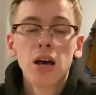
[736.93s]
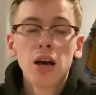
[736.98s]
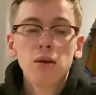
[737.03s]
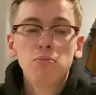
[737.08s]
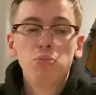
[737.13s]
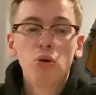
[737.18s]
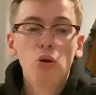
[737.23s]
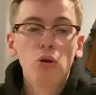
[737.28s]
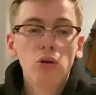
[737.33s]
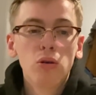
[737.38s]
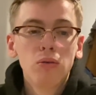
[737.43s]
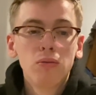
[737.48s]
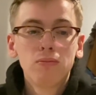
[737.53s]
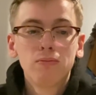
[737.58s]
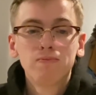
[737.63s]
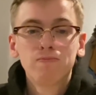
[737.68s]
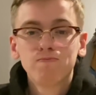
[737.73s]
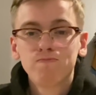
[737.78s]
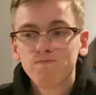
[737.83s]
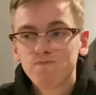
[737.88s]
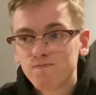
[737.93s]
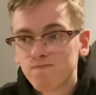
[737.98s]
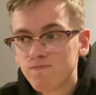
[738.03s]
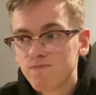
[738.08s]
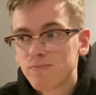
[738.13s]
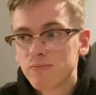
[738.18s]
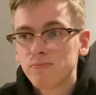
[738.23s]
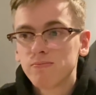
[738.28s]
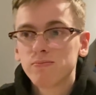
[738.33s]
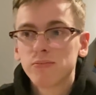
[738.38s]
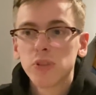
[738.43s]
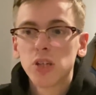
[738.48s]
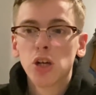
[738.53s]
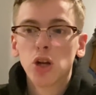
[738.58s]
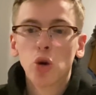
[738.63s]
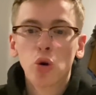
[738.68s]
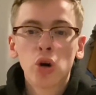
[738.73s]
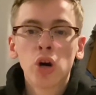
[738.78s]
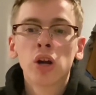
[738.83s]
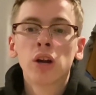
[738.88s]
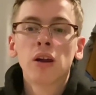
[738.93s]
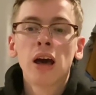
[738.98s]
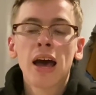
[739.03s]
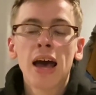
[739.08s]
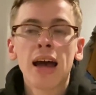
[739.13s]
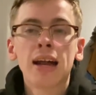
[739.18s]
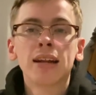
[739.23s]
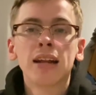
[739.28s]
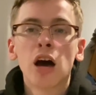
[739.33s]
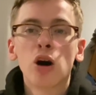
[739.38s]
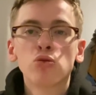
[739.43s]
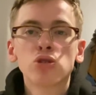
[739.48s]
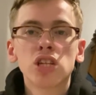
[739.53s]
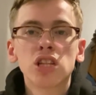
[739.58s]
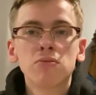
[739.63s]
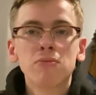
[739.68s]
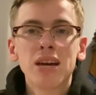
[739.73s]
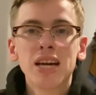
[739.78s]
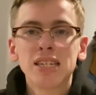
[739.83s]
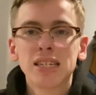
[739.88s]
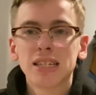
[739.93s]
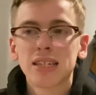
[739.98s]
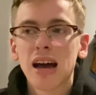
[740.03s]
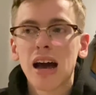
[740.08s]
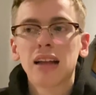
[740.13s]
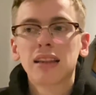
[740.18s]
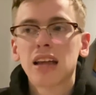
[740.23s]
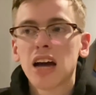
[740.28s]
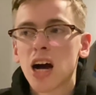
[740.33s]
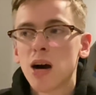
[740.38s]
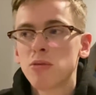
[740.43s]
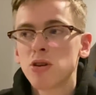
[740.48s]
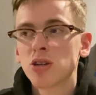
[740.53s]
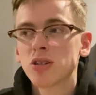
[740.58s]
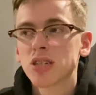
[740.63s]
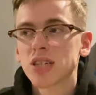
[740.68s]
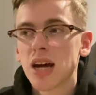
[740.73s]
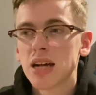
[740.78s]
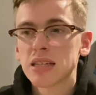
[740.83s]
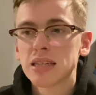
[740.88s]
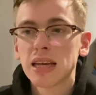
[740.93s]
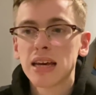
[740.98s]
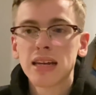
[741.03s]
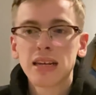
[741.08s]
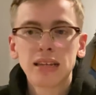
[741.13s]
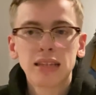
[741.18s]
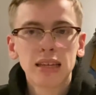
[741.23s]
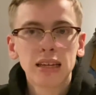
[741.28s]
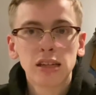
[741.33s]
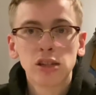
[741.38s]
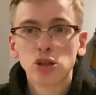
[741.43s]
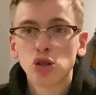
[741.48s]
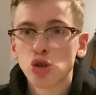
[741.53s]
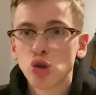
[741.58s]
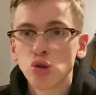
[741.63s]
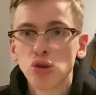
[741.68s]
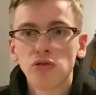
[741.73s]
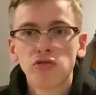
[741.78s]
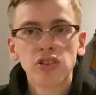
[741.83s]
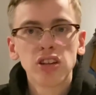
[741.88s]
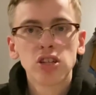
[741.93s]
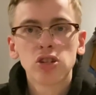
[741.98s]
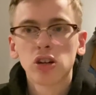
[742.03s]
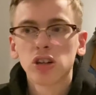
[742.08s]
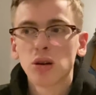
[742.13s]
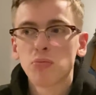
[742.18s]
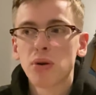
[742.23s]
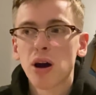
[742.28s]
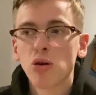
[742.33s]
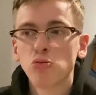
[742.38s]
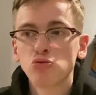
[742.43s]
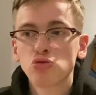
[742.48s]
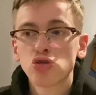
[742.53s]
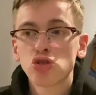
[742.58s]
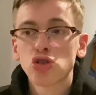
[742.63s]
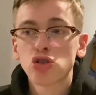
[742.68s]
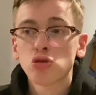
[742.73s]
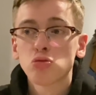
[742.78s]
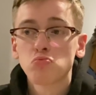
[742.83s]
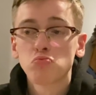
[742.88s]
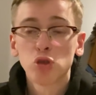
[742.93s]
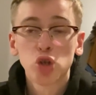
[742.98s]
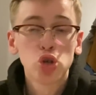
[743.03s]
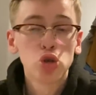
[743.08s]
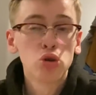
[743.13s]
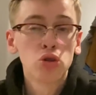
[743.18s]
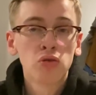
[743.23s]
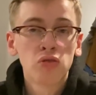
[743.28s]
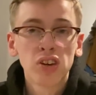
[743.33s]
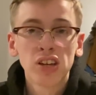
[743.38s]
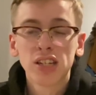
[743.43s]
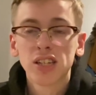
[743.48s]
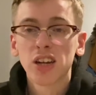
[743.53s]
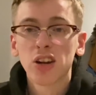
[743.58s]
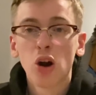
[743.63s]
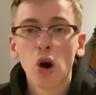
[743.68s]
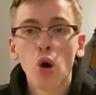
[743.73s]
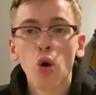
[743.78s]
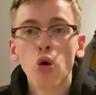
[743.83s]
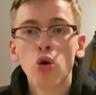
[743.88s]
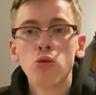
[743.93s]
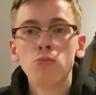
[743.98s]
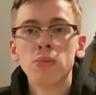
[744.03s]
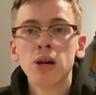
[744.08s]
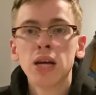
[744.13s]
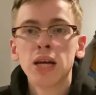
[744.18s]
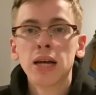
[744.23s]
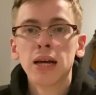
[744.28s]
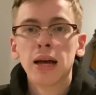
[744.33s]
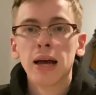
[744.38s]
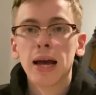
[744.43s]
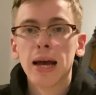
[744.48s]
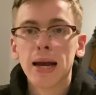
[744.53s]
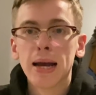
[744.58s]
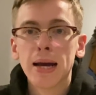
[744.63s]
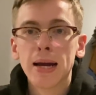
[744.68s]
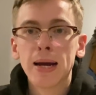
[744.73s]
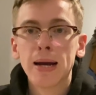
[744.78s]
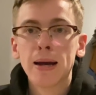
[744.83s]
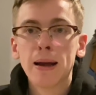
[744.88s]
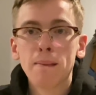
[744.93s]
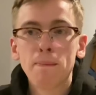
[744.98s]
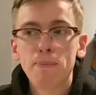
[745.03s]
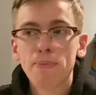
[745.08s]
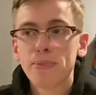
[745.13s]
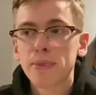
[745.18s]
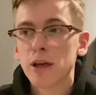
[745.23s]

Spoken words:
But you look ahead now to the Merseyside derby on Saturday and you're thinking 2 defeats on the bounce, 2 defeats at home, and